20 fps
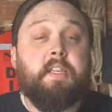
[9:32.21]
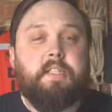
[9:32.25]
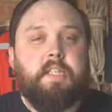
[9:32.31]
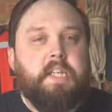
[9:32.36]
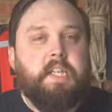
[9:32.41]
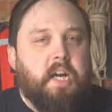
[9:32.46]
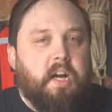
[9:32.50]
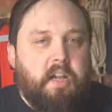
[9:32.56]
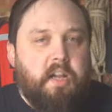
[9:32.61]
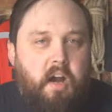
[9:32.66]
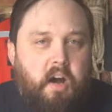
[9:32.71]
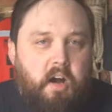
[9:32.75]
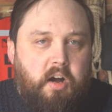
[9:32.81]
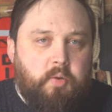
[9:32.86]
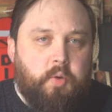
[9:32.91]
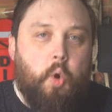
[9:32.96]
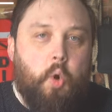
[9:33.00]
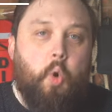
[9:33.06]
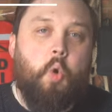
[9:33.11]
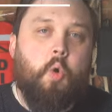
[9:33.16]
DIR,
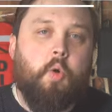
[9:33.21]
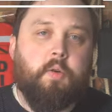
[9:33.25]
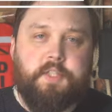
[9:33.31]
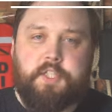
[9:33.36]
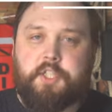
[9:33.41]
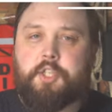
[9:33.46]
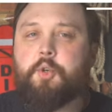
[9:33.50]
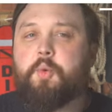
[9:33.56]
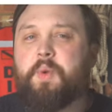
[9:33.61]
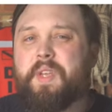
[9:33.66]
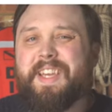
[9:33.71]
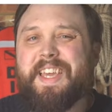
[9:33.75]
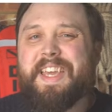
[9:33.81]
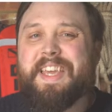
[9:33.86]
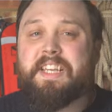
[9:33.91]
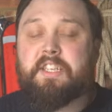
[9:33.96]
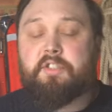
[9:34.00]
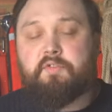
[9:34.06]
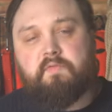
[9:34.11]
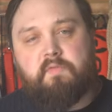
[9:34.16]
or doing
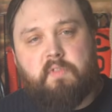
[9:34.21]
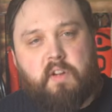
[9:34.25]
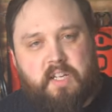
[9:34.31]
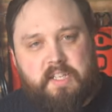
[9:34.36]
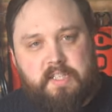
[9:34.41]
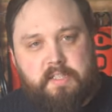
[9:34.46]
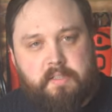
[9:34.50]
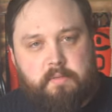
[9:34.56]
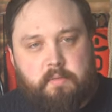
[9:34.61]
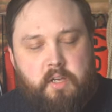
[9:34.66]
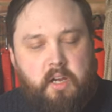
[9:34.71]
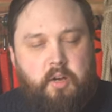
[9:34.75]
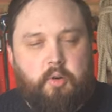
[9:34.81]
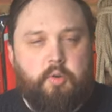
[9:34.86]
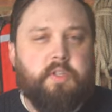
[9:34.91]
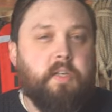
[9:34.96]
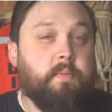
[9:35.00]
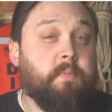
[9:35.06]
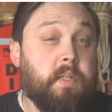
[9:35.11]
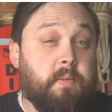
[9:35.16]
it right, or
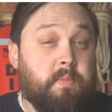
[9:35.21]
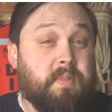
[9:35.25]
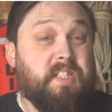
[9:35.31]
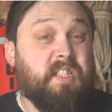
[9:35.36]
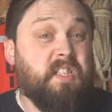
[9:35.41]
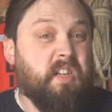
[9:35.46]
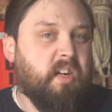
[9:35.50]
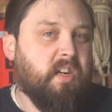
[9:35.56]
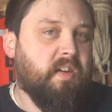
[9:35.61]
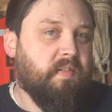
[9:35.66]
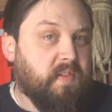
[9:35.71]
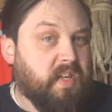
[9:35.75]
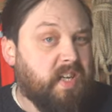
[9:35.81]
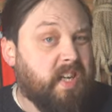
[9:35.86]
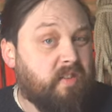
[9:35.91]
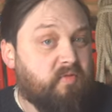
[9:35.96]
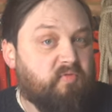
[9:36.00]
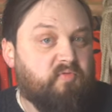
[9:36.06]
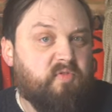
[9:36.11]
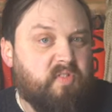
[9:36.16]
sometimes diving
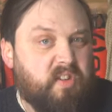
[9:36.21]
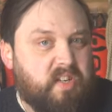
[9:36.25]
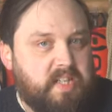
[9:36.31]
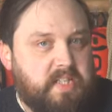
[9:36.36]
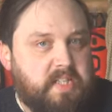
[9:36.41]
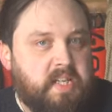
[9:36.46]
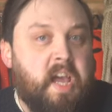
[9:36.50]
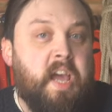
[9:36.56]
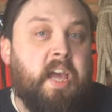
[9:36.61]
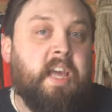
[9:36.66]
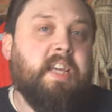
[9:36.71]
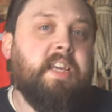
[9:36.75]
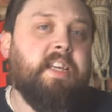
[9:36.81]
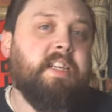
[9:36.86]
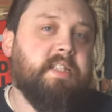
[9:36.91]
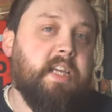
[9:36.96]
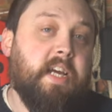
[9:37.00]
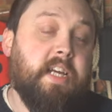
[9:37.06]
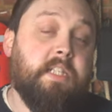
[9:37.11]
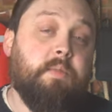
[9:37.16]
it right,
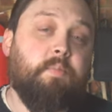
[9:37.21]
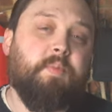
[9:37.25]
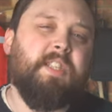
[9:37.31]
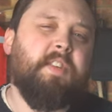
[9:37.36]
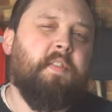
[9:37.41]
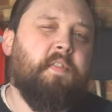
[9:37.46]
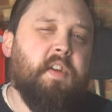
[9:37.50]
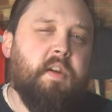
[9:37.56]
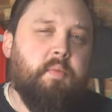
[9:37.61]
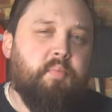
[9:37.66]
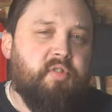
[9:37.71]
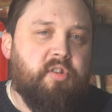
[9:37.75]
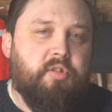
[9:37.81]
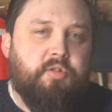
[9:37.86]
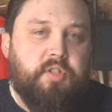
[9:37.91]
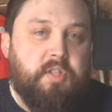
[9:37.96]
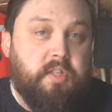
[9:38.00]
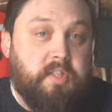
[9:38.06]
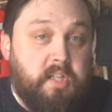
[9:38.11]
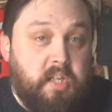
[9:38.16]
is a specific
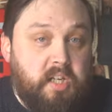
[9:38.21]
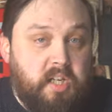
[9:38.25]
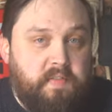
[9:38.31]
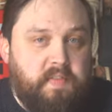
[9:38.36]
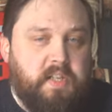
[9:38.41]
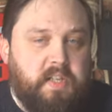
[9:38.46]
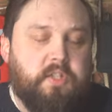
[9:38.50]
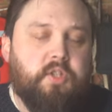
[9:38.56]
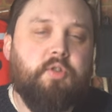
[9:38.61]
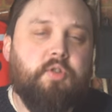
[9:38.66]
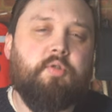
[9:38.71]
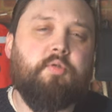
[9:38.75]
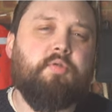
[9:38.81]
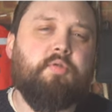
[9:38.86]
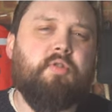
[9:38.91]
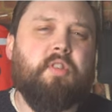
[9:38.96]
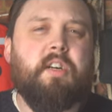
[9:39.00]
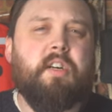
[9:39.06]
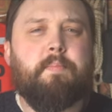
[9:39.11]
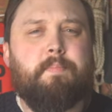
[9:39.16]
approach to diving to
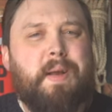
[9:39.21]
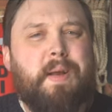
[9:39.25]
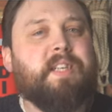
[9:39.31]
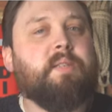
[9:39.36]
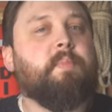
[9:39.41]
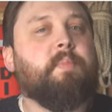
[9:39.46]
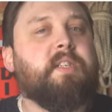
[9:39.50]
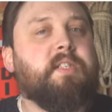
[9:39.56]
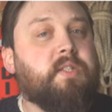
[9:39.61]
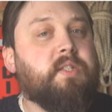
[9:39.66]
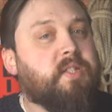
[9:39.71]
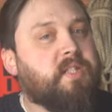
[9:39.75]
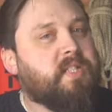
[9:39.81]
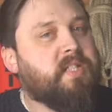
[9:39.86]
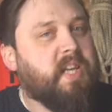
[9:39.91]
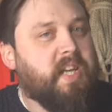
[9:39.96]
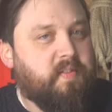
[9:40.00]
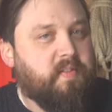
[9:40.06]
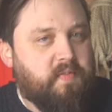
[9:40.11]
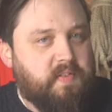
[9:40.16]
try and maximize
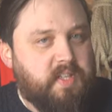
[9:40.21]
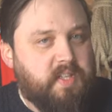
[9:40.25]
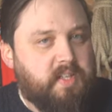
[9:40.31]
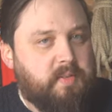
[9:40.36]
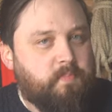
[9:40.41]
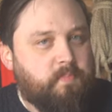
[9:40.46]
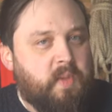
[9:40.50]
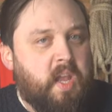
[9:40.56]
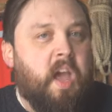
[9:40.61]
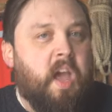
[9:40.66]
safety.